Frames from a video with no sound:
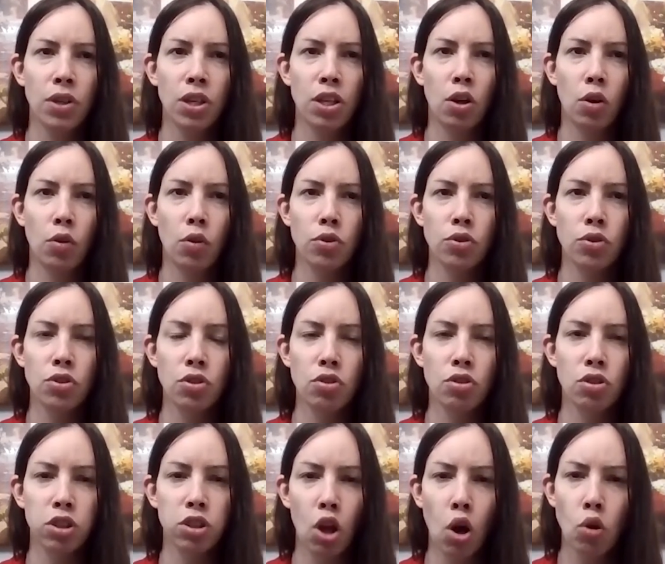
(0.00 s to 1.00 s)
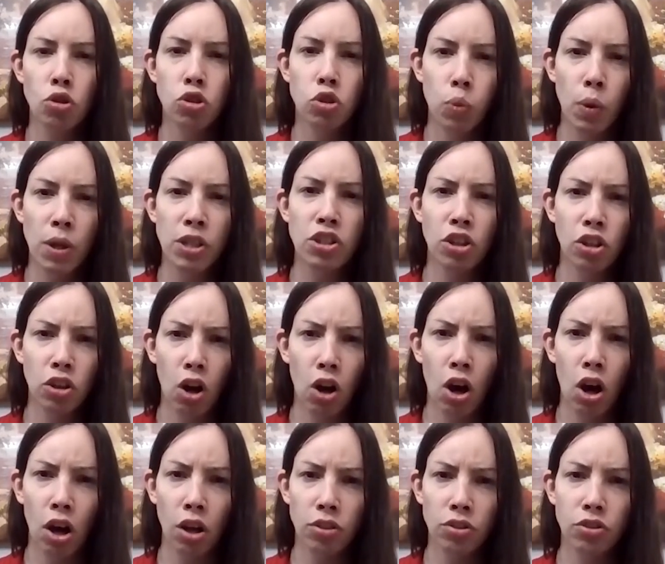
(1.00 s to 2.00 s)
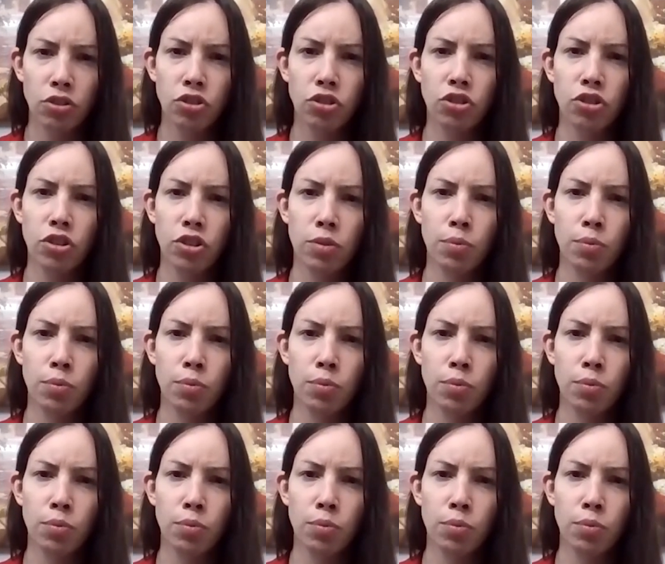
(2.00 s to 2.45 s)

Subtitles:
you know, there's low switching costs